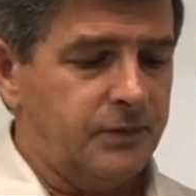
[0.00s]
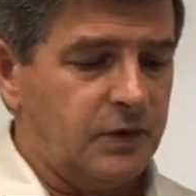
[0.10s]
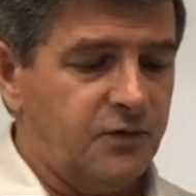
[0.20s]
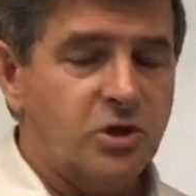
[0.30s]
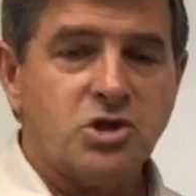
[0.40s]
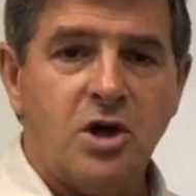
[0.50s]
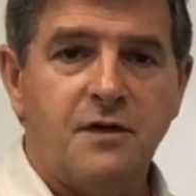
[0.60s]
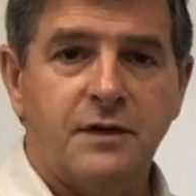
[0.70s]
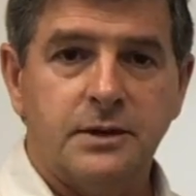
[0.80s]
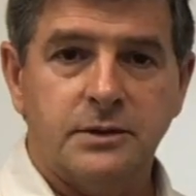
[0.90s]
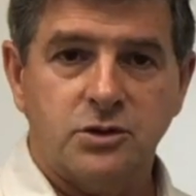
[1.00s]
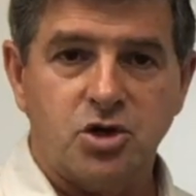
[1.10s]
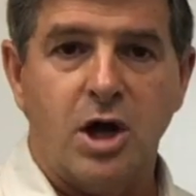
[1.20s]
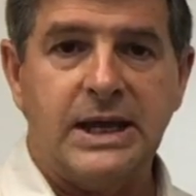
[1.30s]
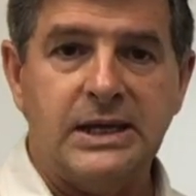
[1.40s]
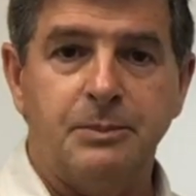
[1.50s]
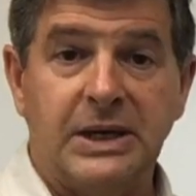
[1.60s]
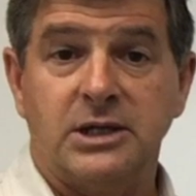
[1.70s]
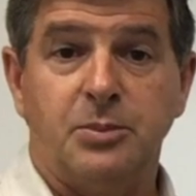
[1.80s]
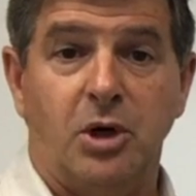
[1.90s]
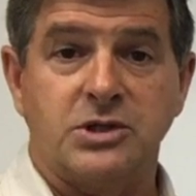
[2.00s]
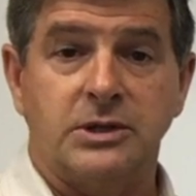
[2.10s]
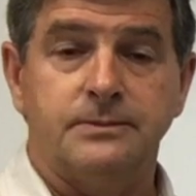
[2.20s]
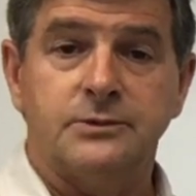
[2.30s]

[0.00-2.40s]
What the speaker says: first off, try and get a bigger deposit.